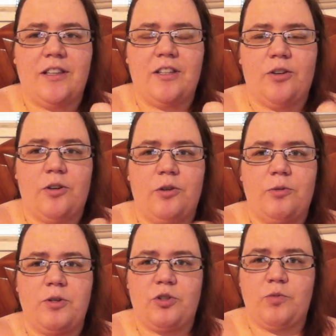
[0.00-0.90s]
the girl
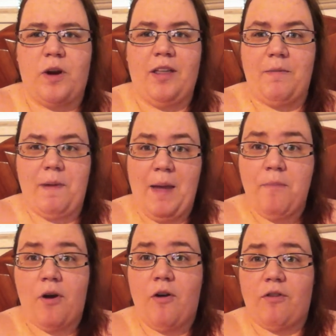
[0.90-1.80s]
was just wearing like
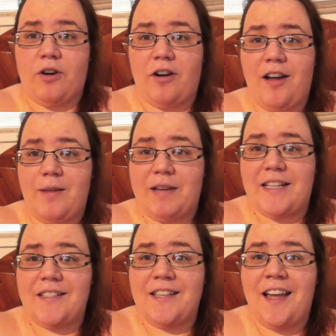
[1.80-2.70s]
paper over her naughty
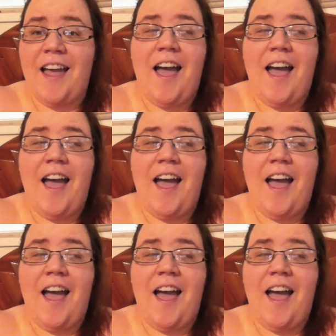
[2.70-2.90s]
bits.